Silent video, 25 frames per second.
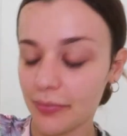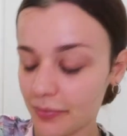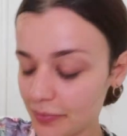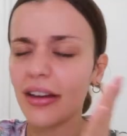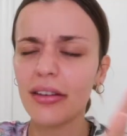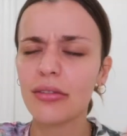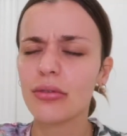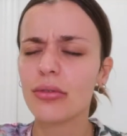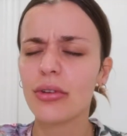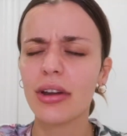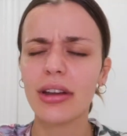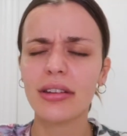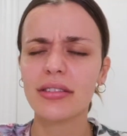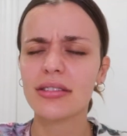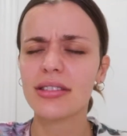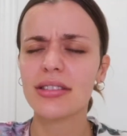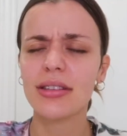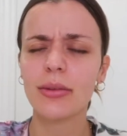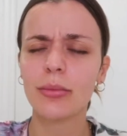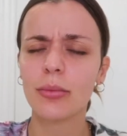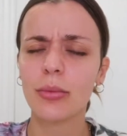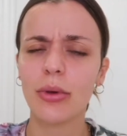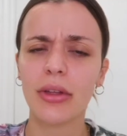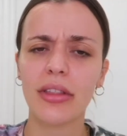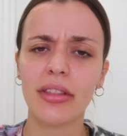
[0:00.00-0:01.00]
I've read
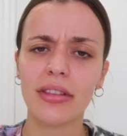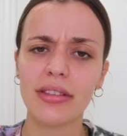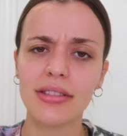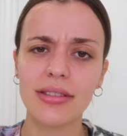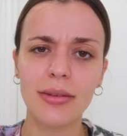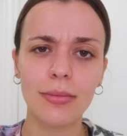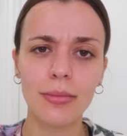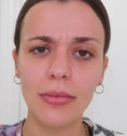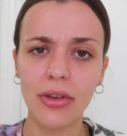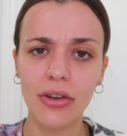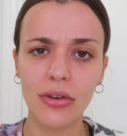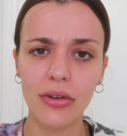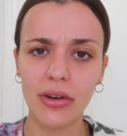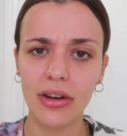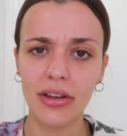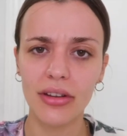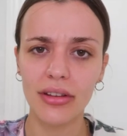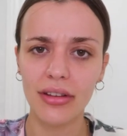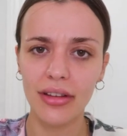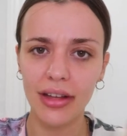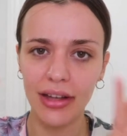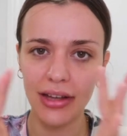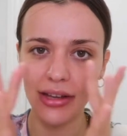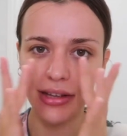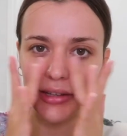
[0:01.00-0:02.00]
somewhere that some
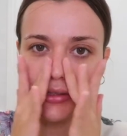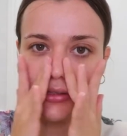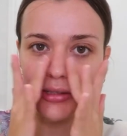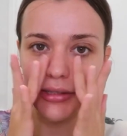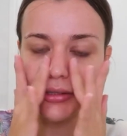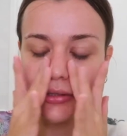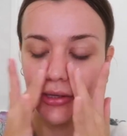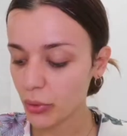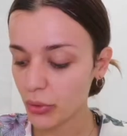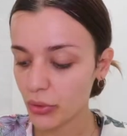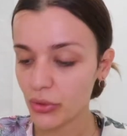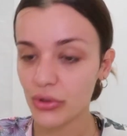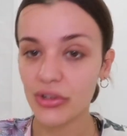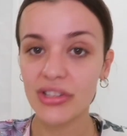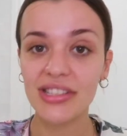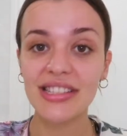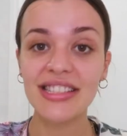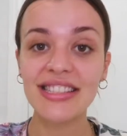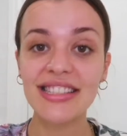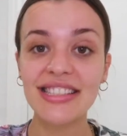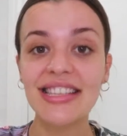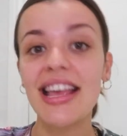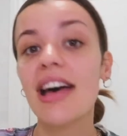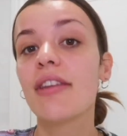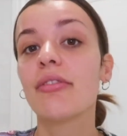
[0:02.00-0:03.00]
Korean girls put
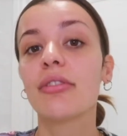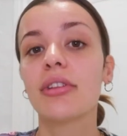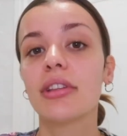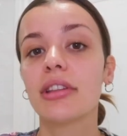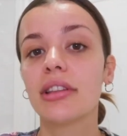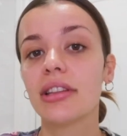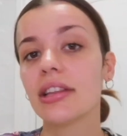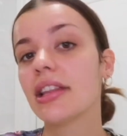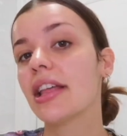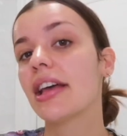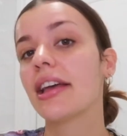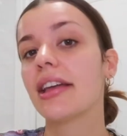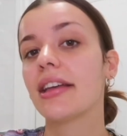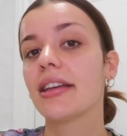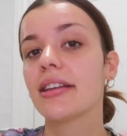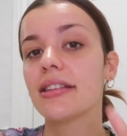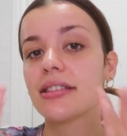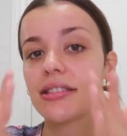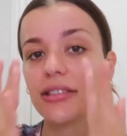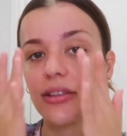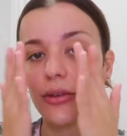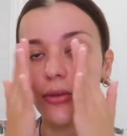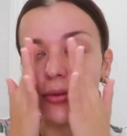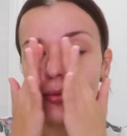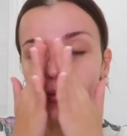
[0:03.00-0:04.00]
7
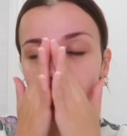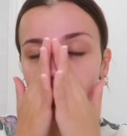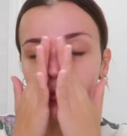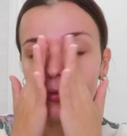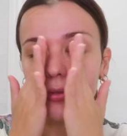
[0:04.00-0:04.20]
layers of